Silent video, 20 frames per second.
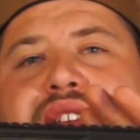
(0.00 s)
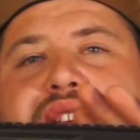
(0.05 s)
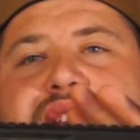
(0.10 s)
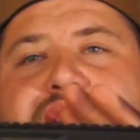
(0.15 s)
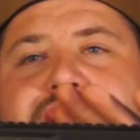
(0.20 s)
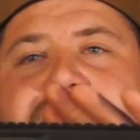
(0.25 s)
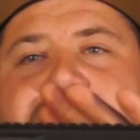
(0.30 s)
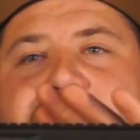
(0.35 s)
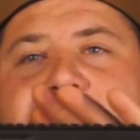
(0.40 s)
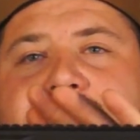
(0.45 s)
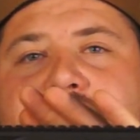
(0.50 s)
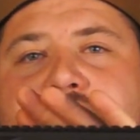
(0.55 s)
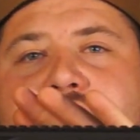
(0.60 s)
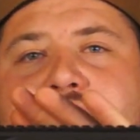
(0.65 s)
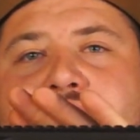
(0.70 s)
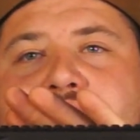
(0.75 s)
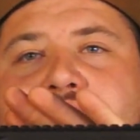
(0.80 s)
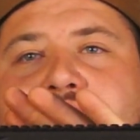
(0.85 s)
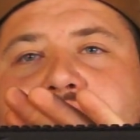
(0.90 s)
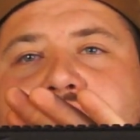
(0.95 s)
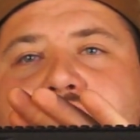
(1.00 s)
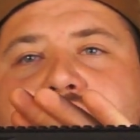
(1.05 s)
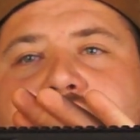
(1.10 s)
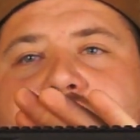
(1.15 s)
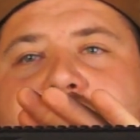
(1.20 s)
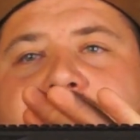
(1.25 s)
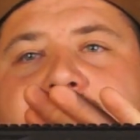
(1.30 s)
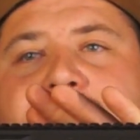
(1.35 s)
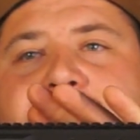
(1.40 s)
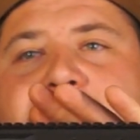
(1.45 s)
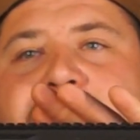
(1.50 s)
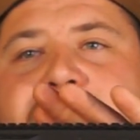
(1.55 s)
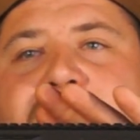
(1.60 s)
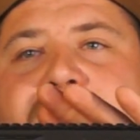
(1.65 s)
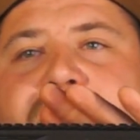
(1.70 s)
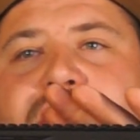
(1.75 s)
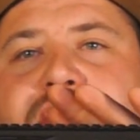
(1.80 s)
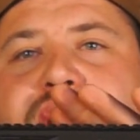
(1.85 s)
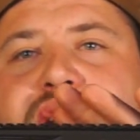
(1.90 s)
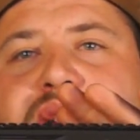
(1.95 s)
is, maybe you
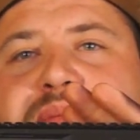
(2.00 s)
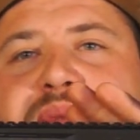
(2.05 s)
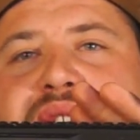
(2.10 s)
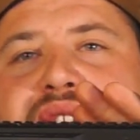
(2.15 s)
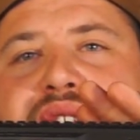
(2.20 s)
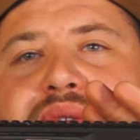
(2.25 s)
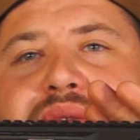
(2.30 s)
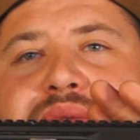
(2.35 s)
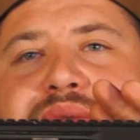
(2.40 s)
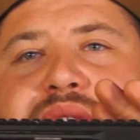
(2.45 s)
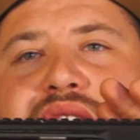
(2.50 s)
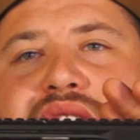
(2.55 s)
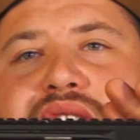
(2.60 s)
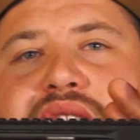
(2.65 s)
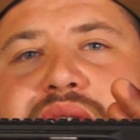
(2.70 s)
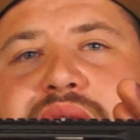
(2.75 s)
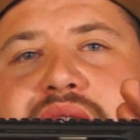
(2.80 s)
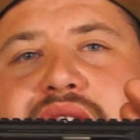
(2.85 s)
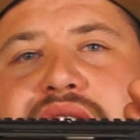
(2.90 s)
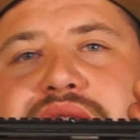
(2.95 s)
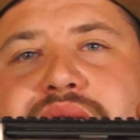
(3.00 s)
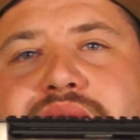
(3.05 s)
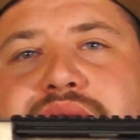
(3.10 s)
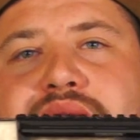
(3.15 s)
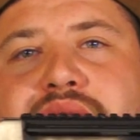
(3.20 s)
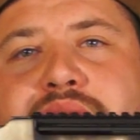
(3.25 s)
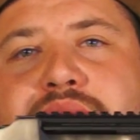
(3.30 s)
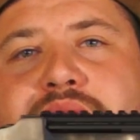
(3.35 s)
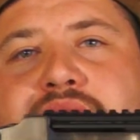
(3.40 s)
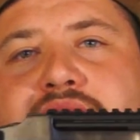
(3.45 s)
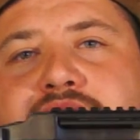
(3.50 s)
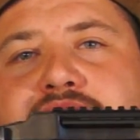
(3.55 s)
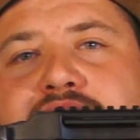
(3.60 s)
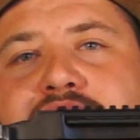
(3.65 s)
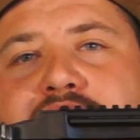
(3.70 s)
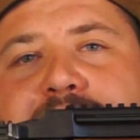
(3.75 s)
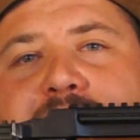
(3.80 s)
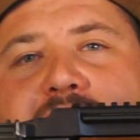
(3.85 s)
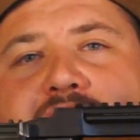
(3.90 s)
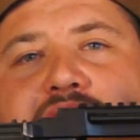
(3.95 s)
don't want to be face to face with the threat, and a
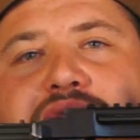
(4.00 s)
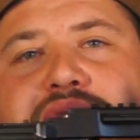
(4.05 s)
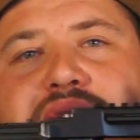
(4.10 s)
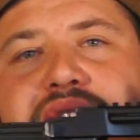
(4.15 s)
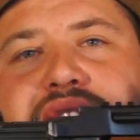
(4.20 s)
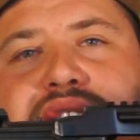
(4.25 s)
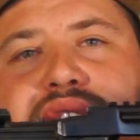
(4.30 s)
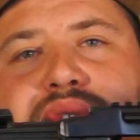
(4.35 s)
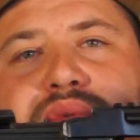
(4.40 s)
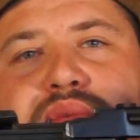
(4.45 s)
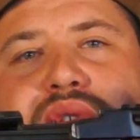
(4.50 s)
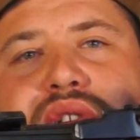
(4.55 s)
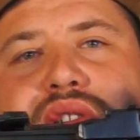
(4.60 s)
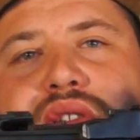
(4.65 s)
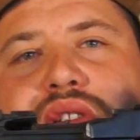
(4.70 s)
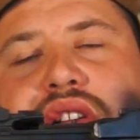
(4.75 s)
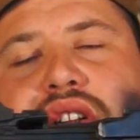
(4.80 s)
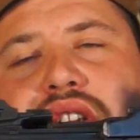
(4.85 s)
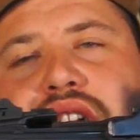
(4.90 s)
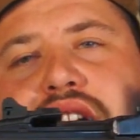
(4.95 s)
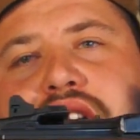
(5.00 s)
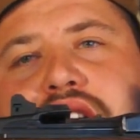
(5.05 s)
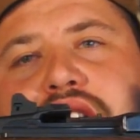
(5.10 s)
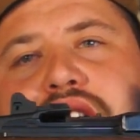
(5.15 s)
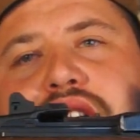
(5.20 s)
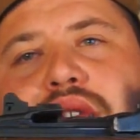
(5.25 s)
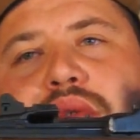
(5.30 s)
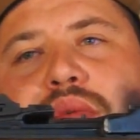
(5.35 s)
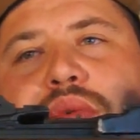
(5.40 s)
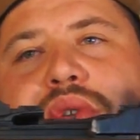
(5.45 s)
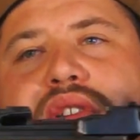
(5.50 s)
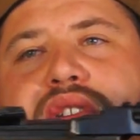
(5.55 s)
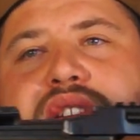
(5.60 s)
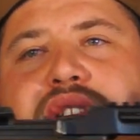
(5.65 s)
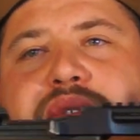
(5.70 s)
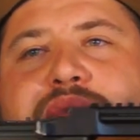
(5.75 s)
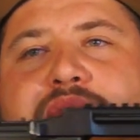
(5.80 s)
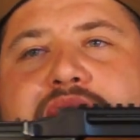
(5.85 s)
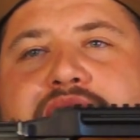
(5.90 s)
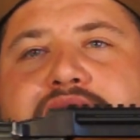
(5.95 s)
little penetration will
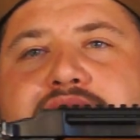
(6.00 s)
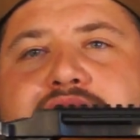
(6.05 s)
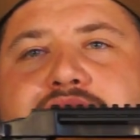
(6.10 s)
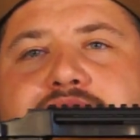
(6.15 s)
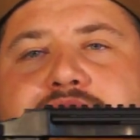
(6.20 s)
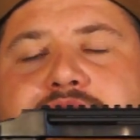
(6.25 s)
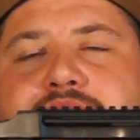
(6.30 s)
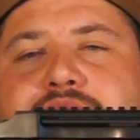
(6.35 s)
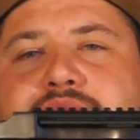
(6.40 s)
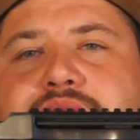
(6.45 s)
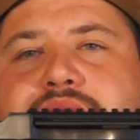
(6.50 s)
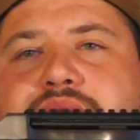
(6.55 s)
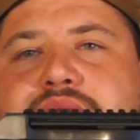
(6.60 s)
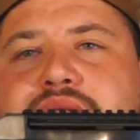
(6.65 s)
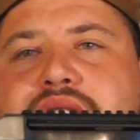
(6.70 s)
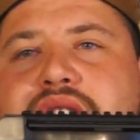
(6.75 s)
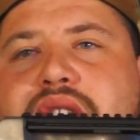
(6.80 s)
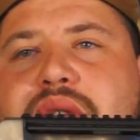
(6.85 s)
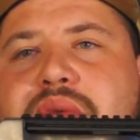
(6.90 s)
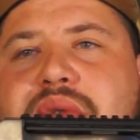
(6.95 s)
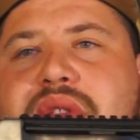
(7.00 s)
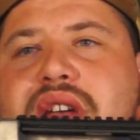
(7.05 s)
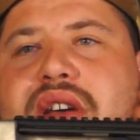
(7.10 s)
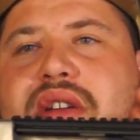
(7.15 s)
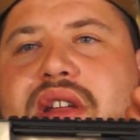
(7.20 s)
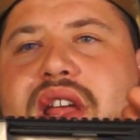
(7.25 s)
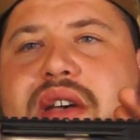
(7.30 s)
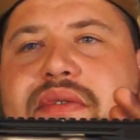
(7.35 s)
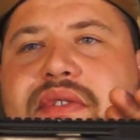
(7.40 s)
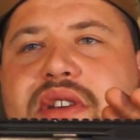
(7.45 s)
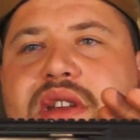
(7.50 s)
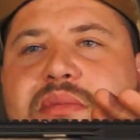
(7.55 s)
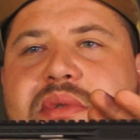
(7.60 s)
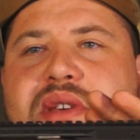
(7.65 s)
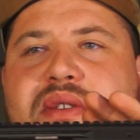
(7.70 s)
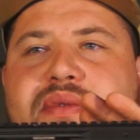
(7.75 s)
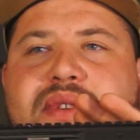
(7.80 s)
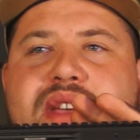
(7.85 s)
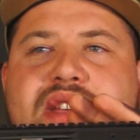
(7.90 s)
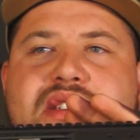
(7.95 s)
defend you without having to
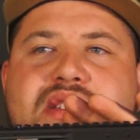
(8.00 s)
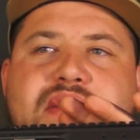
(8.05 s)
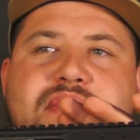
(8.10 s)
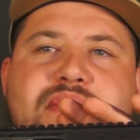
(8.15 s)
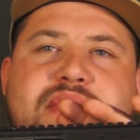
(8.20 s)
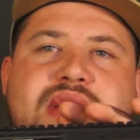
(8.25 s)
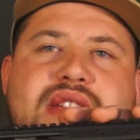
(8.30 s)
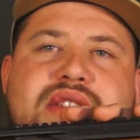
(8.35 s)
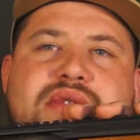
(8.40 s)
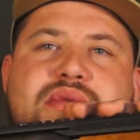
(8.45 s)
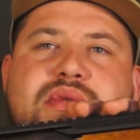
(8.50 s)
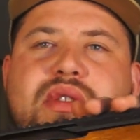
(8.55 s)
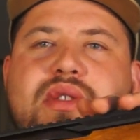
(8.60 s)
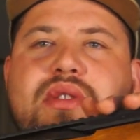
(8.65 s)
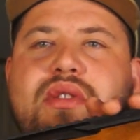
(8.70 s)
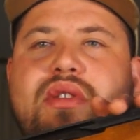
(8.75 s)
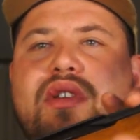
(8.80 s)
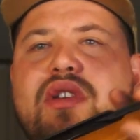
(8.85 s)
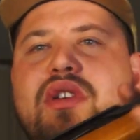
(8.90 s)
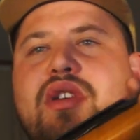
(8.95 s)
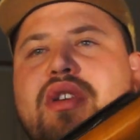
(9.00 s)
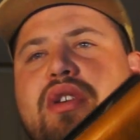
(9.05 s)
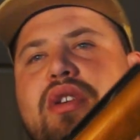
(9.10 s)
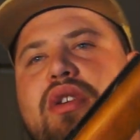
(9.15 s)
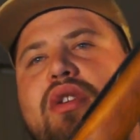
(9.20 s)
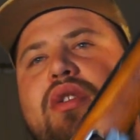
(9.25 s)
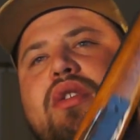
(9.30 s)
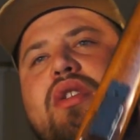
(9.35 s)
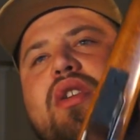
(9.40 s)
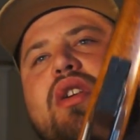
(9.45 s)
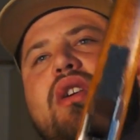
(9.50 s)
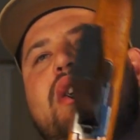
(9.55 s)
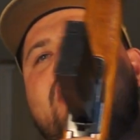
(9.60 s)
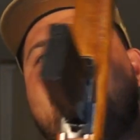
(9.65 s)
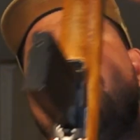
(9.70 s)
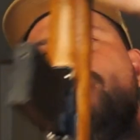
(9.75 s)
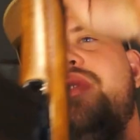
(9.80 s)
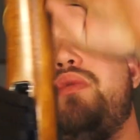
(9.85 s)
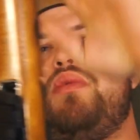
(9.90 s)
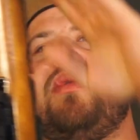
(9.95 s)
be face to face with
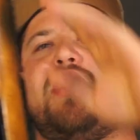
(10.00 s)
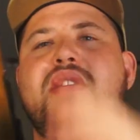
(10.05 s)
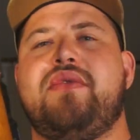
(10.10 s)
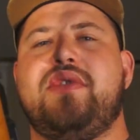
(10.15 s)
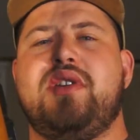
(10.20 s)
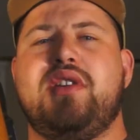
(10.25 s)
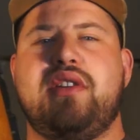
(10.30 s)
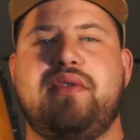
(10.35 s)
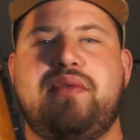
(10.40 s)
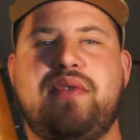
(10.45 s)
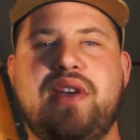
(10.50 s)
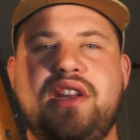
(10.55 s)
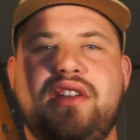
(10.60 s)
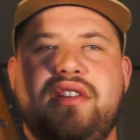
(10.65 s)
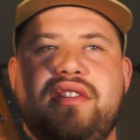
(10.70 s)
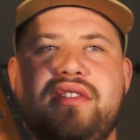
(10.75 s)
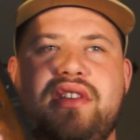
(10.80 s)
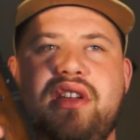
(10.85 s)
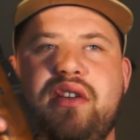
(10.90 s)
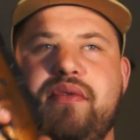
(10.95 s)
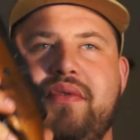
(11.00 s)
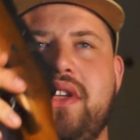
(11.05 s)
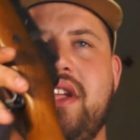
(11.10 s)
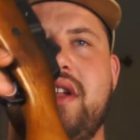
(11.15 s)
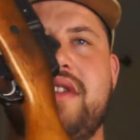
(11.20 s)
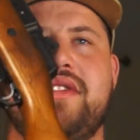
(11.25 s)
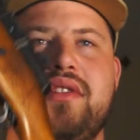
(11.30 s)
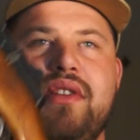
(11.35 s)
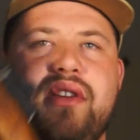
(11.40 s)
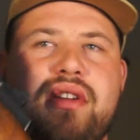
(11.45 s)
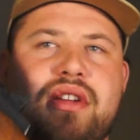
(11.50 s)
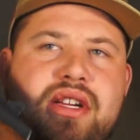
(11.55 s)
whatever you're defending yourself against.